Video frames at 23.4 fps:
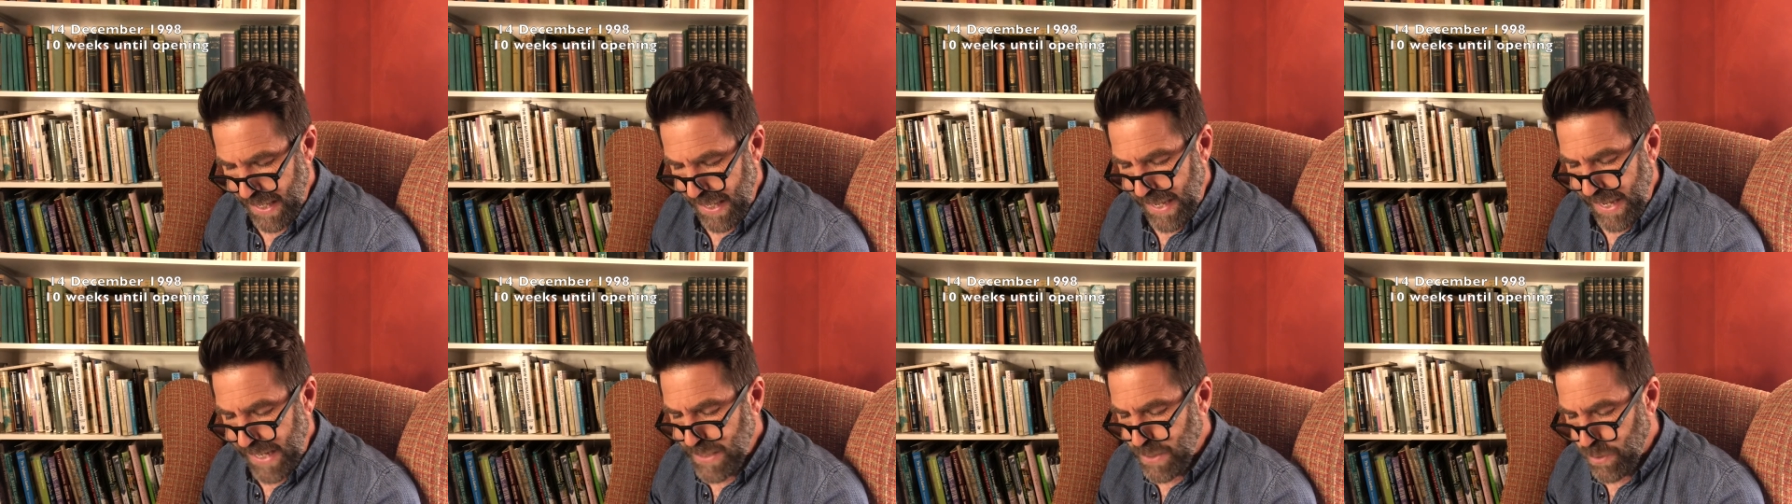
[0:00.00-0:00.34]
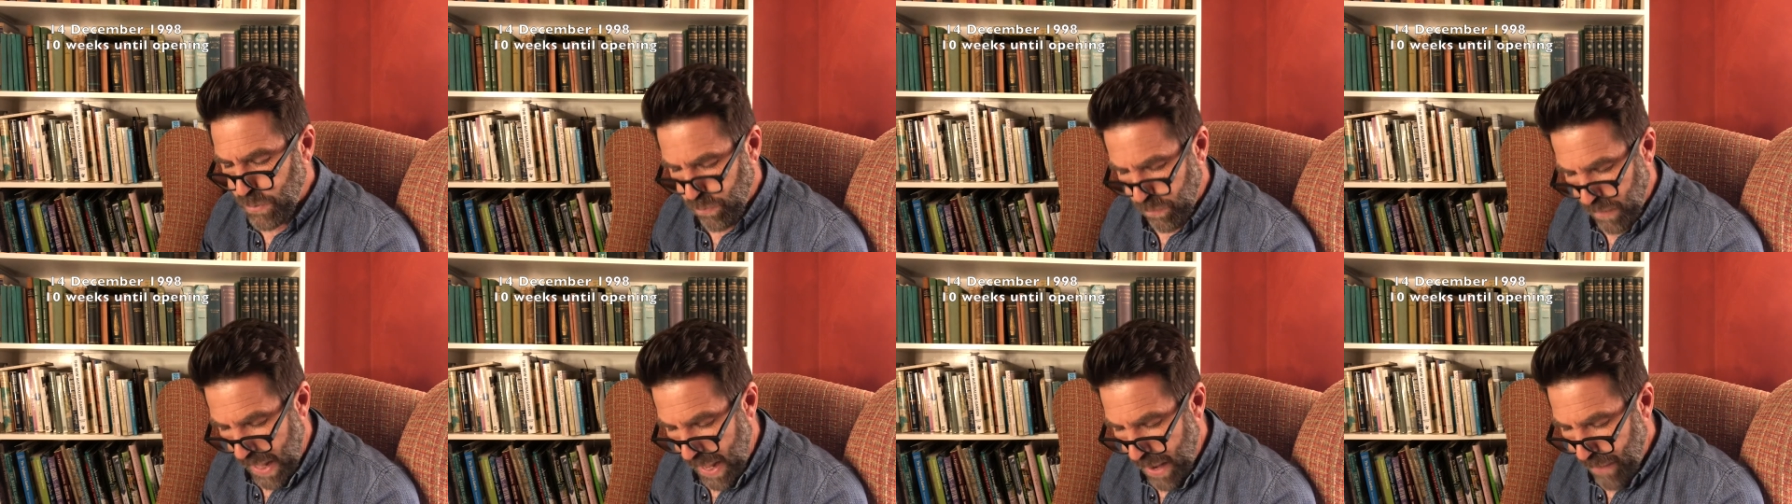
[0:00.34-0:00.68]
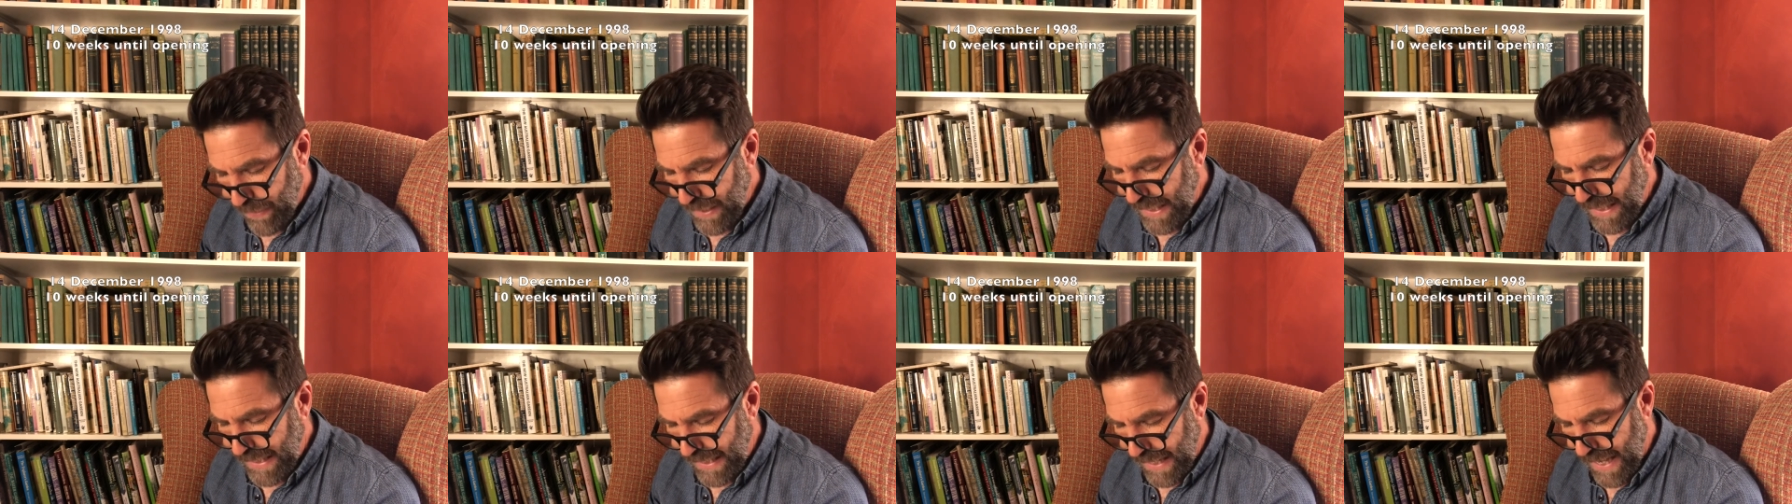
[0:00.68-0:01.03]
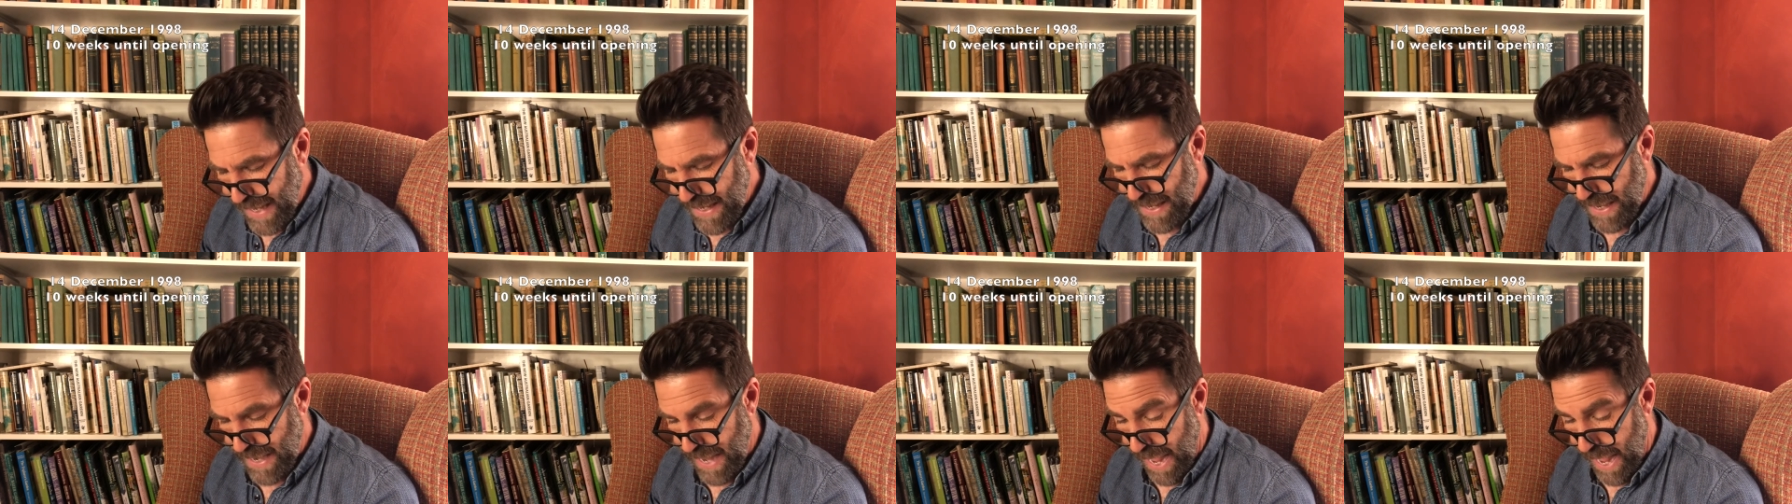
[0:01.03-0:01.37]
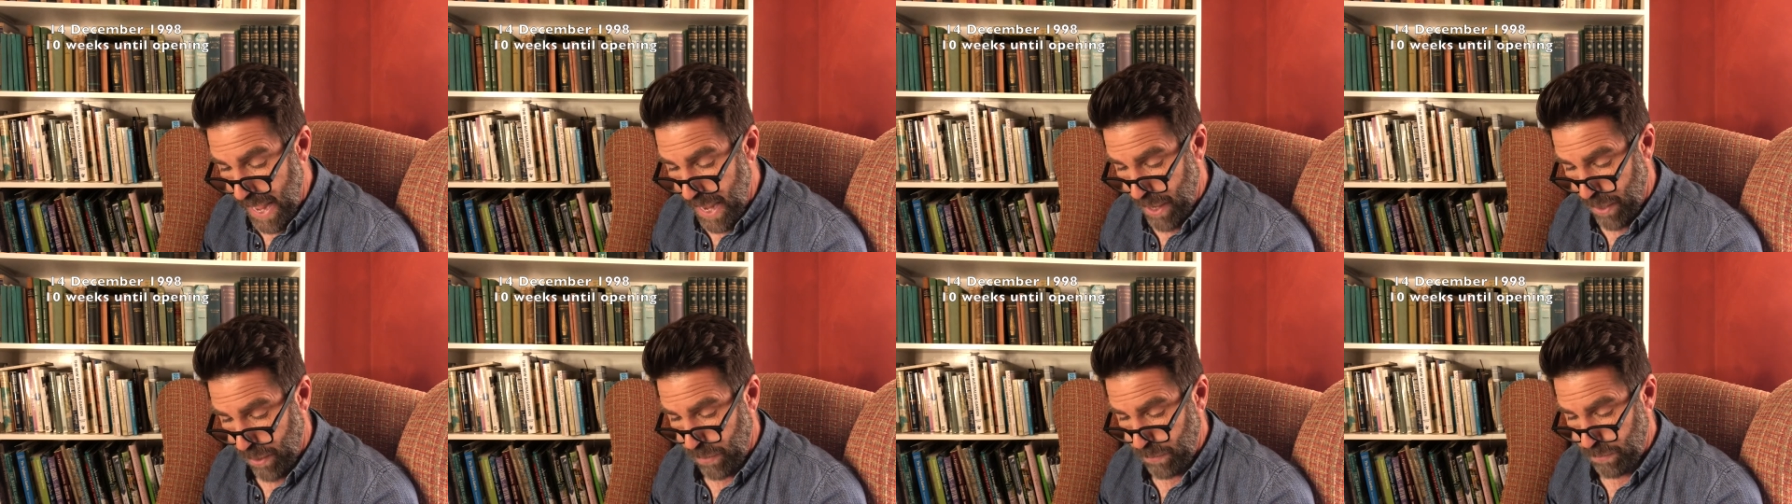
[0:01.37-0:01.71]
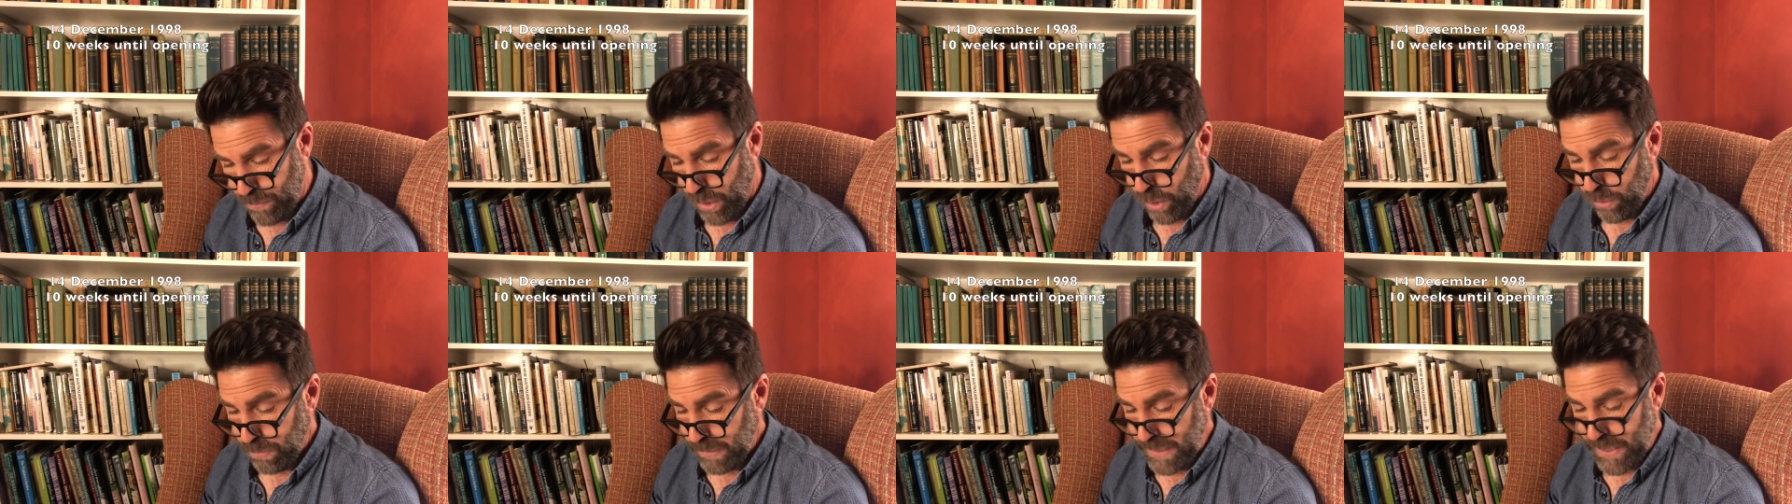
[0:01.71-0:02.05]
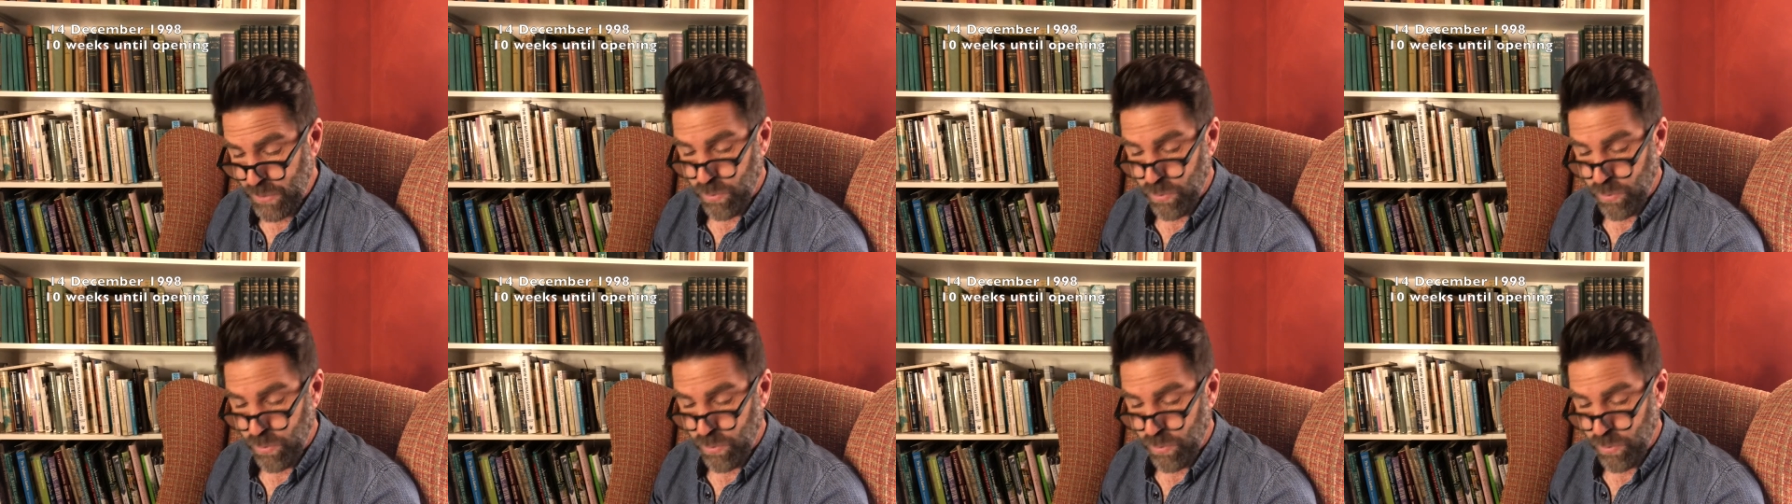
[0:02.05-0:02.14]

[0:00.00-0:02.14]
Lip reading: It's flowering again now, probably